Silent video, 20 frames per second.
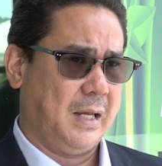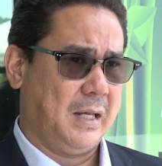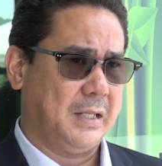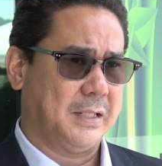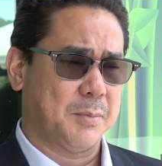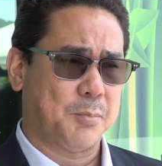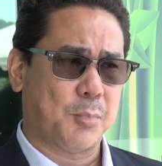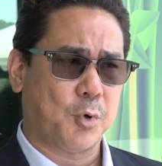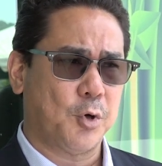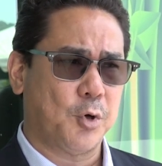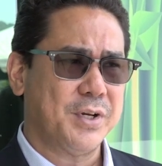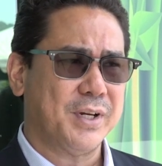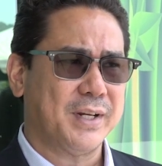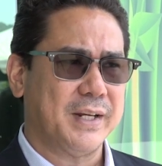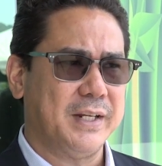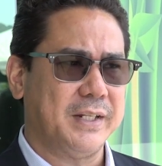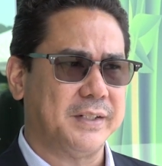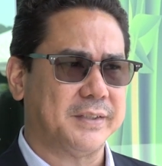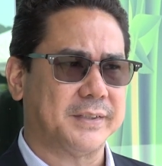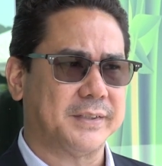The
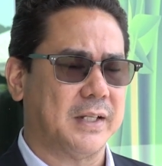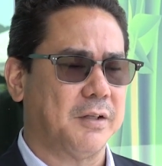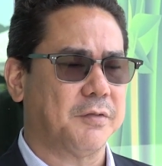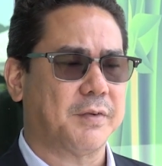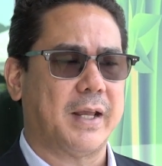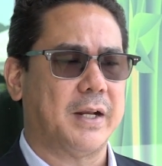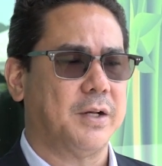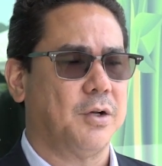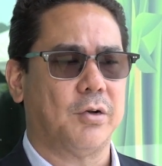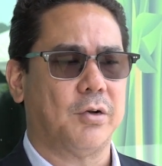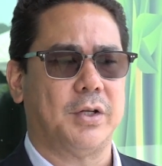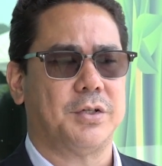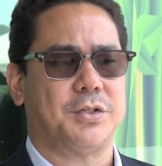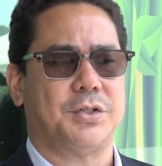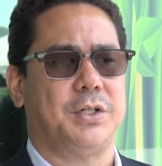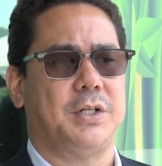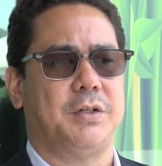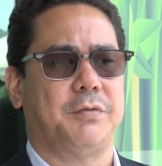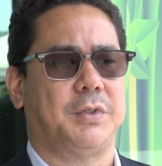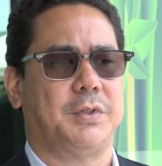project in itself cannot
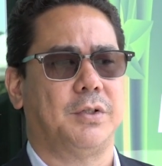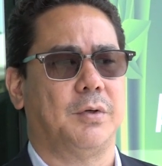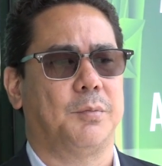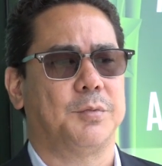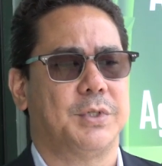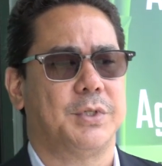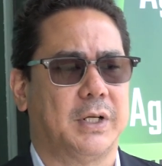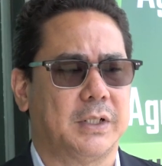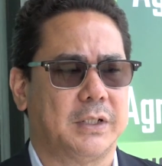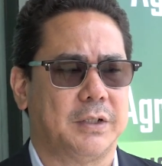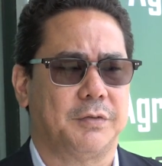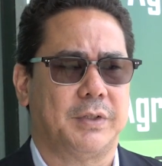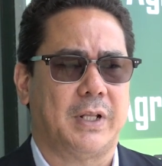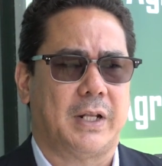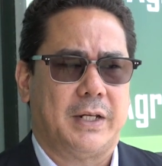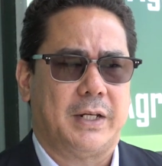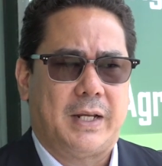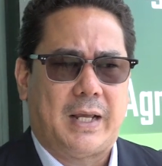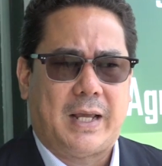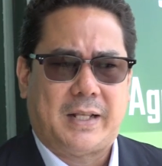achieve the objective
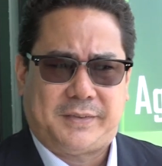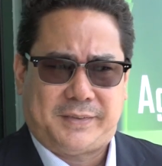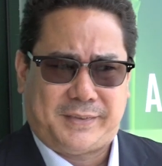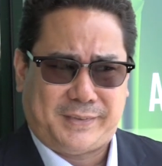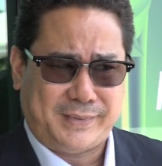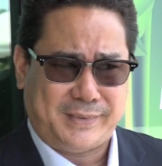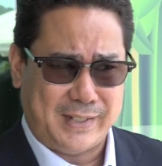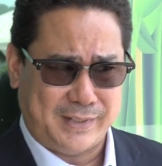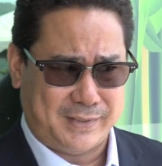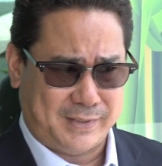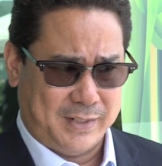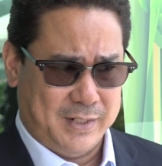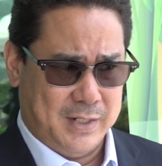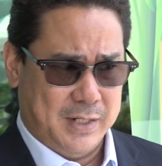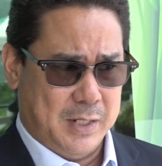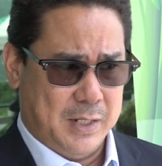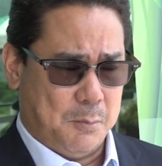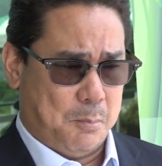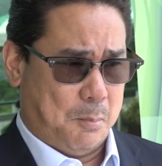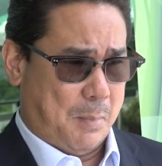that he had set
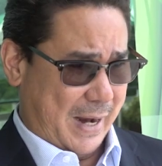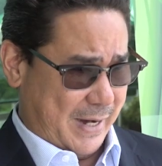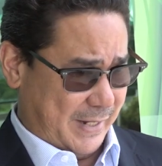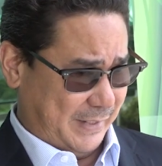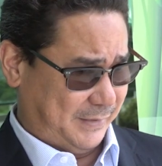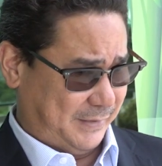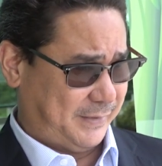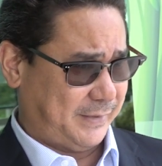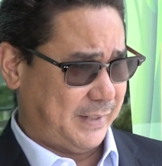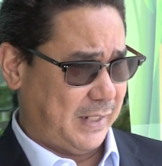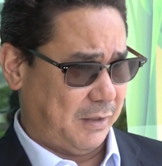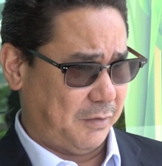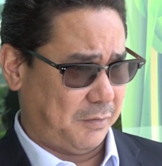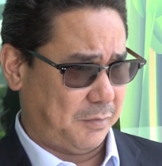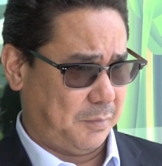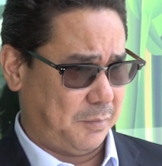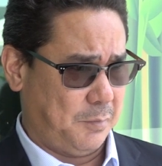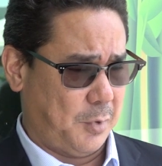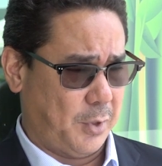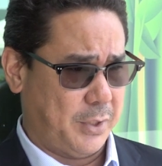by
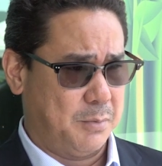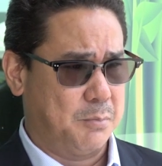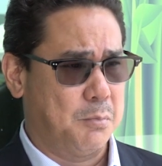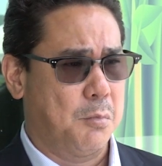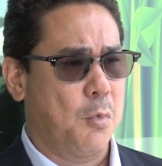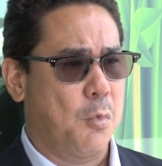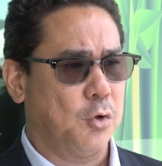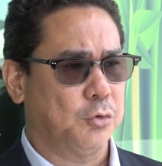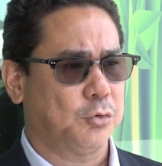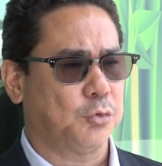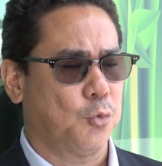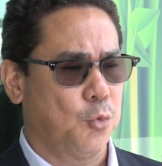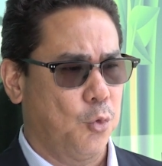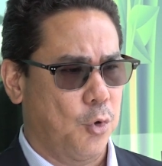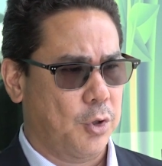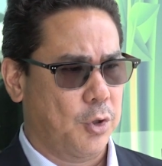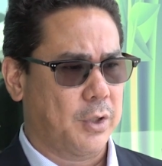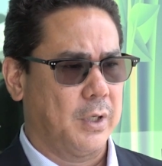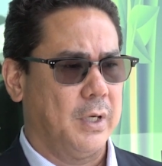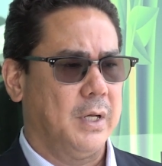itself, but it must
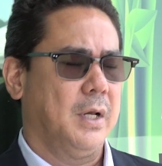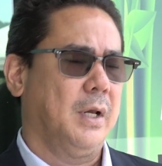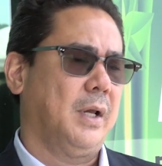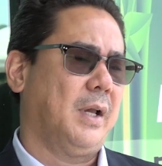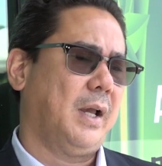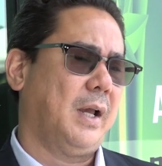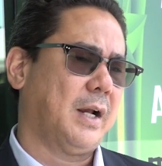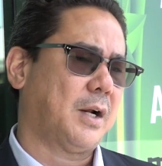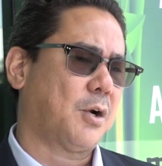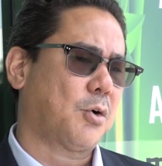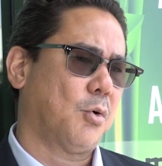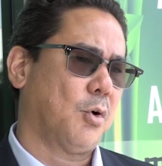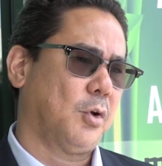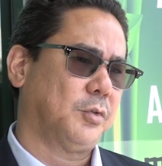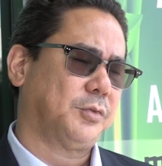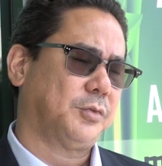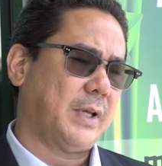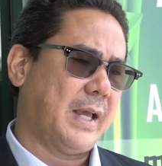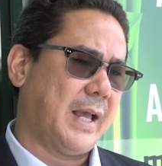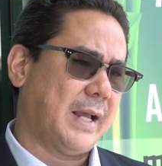work
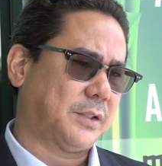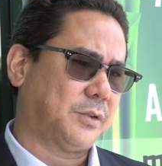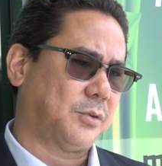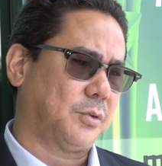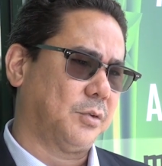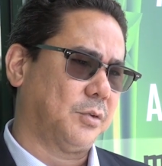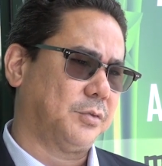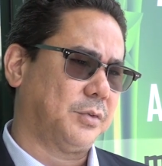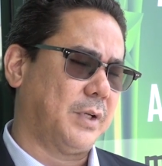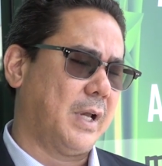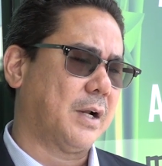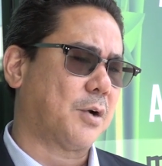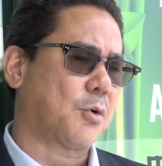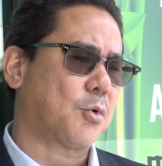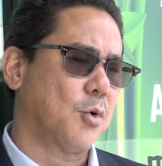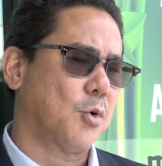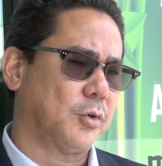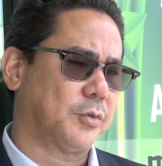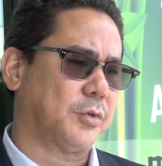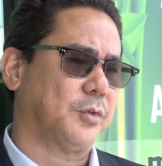across actors,
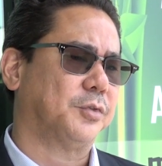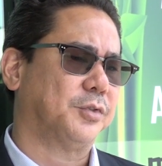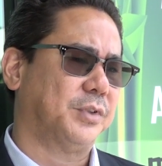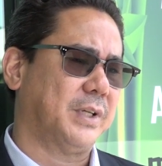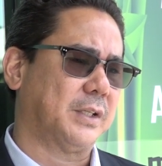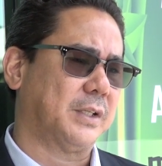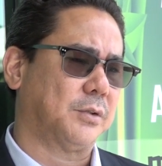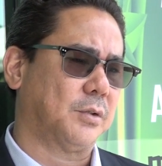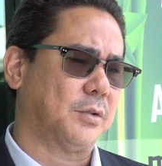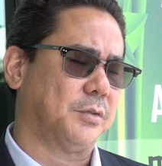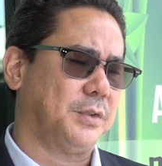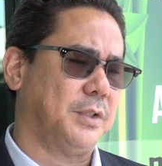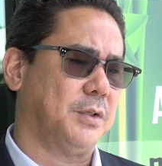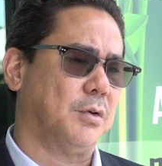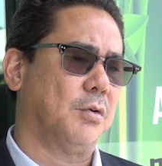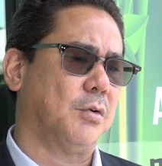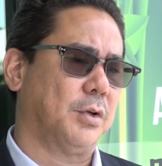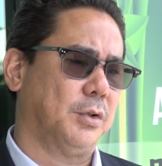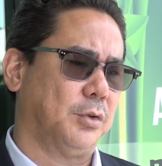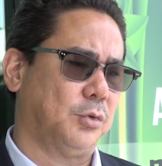across sectors
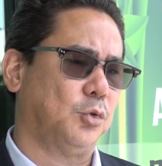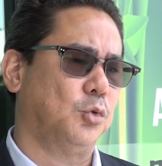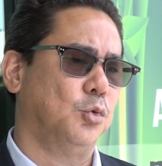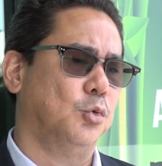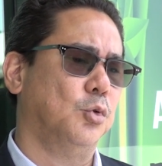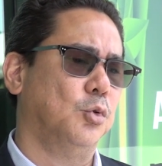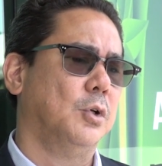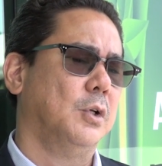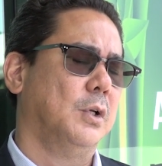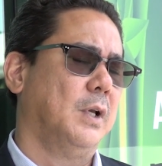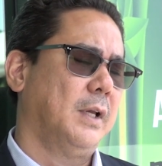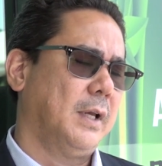in order to